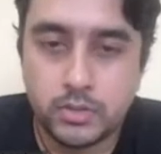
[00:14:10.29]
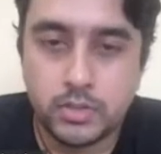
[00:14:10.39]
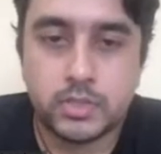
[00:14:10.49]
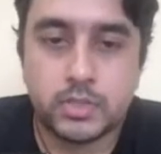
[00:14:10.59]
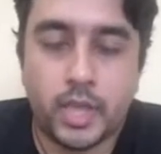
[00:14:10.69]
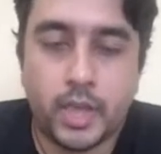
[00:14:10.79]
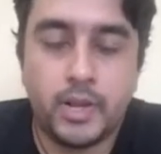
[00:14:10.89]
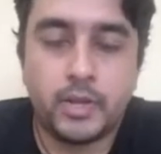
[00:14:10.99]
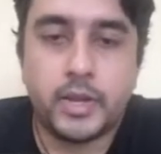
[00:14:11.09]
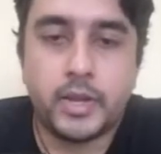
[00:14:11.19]
this
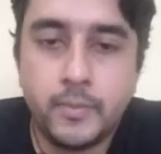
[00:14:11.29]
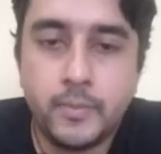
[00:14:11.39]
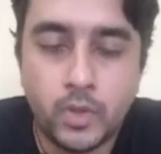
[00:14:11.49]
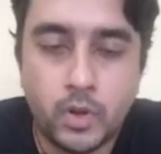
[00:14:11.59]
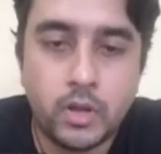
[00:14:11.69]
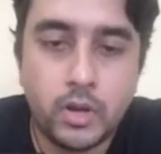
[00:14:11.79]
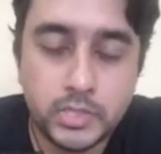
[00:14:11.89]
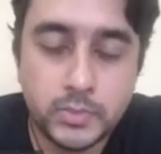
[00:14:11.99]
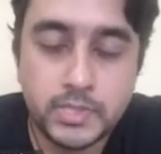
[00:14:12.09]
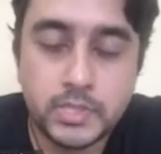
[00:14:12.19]
ML kit, or
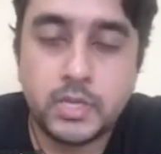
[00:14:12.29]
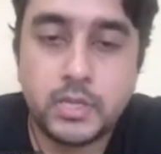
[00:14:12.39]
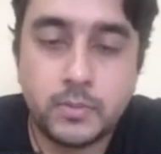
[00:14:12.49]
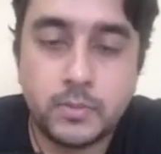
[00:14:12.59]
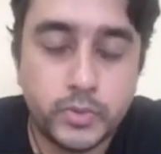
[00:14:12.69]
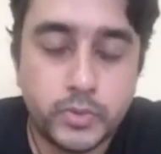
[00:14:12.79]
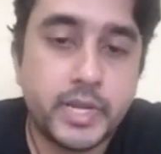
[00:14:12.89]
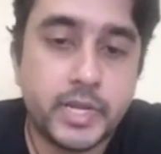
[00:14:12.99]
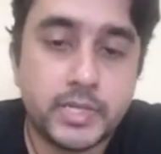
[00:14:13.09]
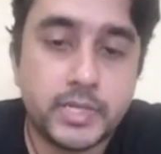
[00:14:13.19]
especially the post
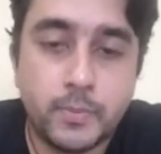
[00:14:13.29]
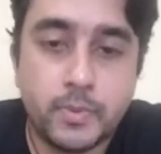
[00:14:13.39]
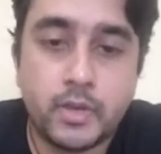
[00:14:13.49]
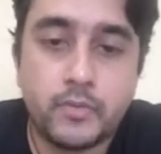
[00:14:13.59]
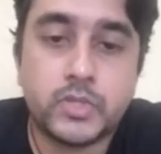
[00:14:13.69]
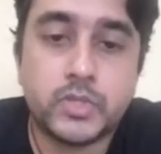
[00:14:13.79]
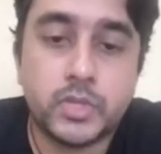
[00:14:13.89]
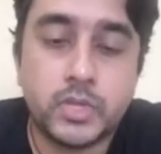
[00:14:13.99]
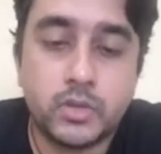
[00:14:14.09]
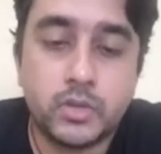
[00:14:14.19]
detection API, which
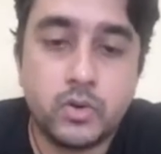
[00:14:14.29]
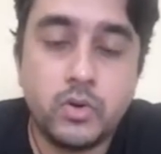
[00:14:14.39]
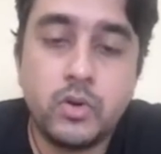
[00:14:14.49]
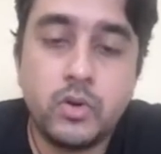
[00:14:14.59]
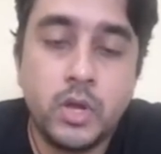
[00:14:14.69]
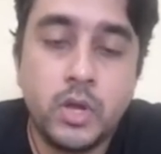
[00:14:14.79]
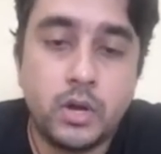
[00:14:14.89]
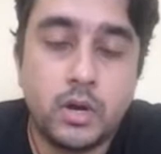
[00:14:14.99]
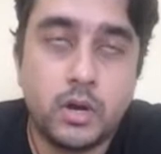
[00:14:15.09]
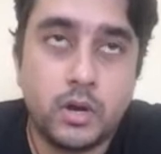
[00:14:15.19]
is in
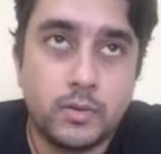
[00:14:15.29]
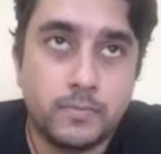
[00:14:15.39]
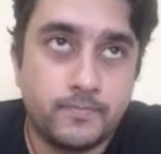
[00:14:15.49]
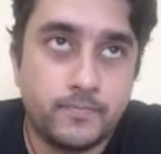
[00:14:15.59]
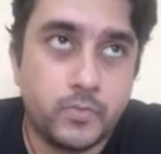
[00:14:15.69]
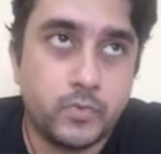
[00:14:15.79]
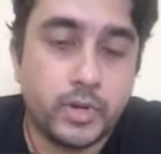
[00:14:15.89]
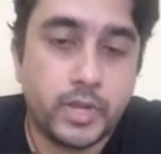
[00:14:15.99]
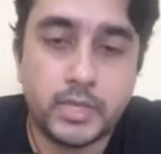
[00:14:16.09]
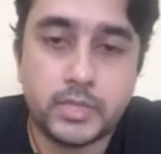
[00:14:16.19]

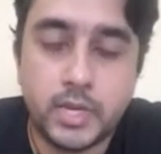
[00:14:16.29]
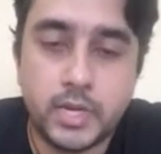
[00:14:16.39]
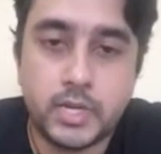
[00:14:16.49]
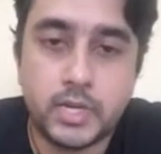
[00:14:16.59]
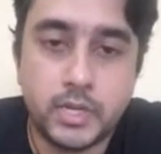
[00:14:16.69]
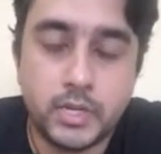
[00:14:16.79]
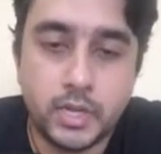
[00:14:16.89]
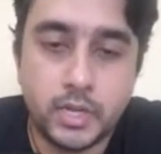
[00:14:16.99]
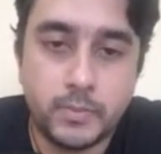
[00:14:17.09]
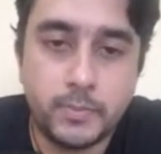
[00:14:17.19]
what can I say,
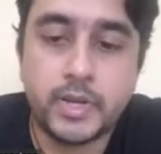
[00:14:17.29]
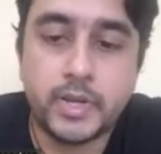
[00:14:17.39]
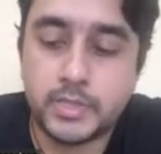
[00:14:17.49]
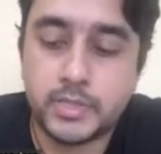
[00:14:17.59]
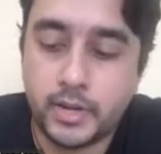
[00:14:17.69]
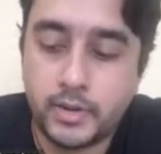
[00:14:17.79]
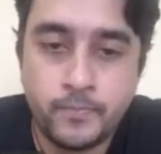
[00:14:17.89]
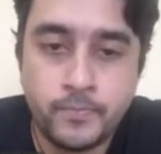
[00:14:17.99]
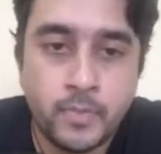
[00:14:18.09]
in beta state.